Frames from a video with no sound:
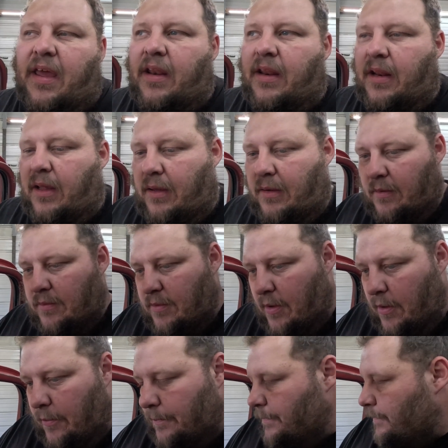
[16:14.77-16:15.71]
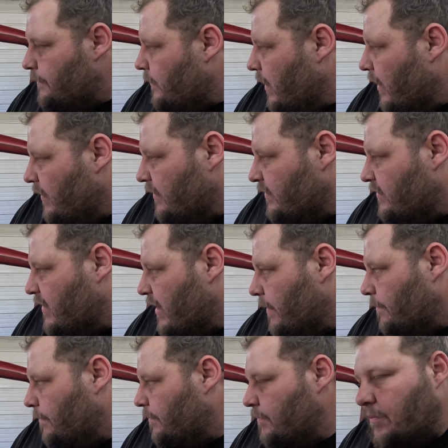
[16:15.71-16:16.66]
of editing, so I'll just
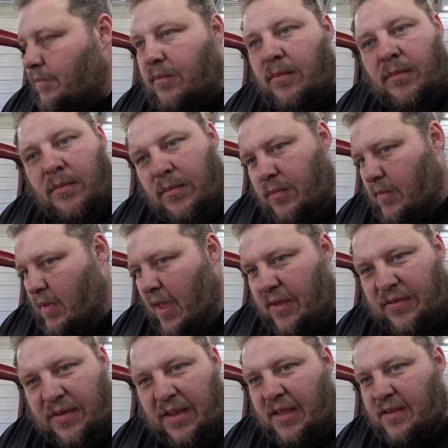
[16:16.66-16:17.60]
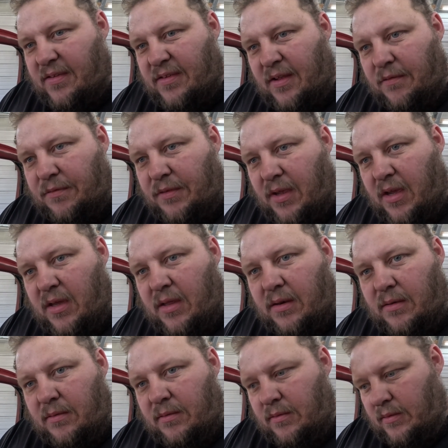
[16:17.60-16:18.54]
keep, as I get stuff
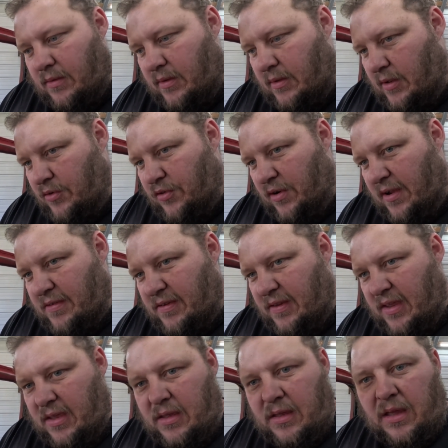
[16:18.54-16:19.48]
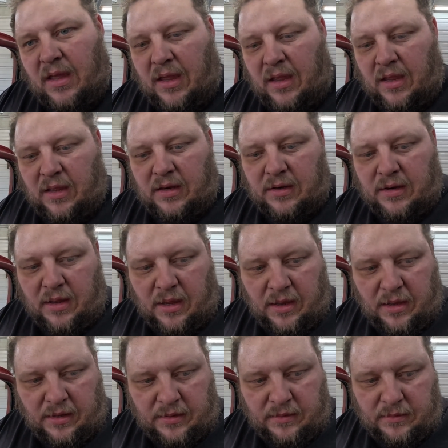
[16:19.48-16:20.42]
done, address it and
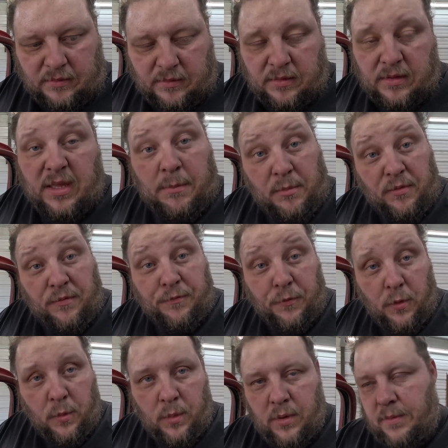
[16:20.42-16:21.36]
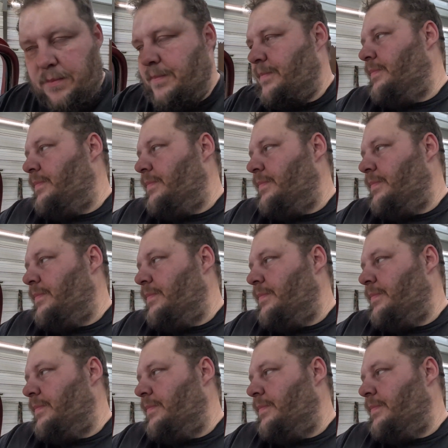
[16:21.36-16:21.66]
keep moving forward.